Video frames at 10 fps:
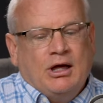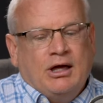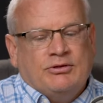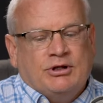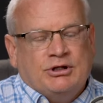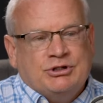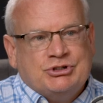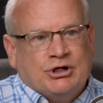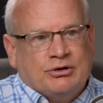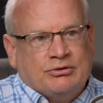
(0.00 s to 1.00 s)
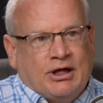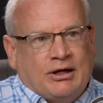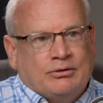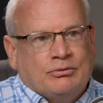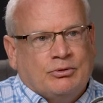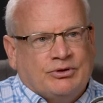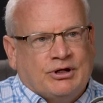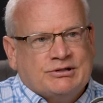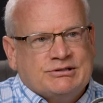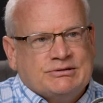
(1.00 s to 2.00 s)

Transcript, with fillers: and then he shared that with us.